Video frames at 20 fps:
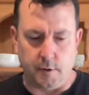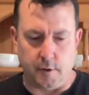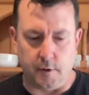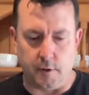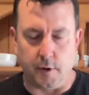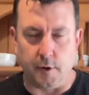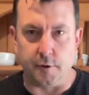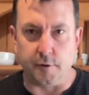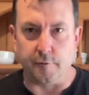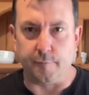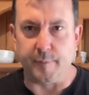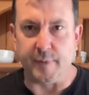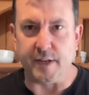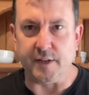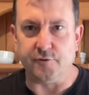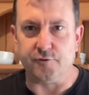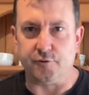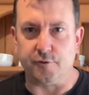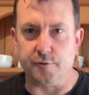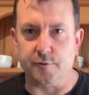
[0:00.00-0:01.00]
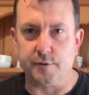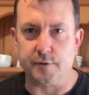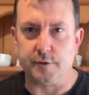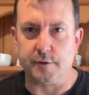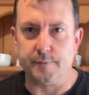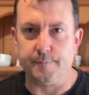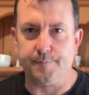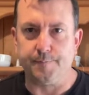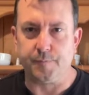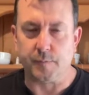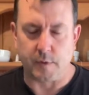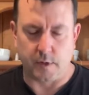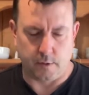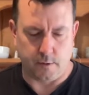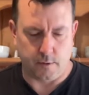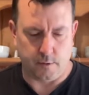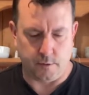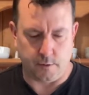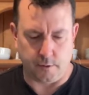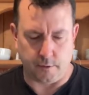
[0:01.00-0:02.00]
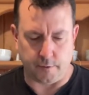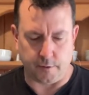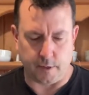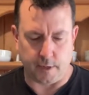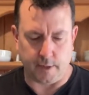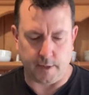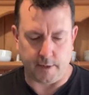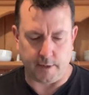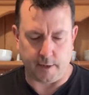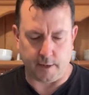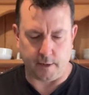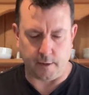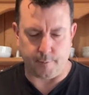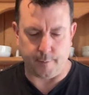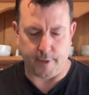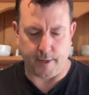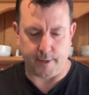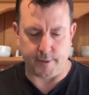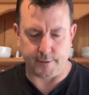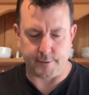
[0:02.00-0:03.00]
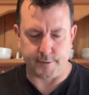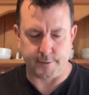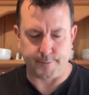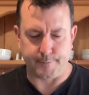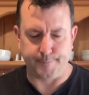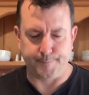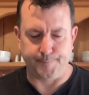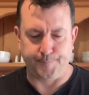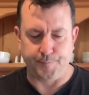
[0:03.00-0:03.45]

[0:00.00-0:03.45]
a load of beetroots that I cleared out of the beds,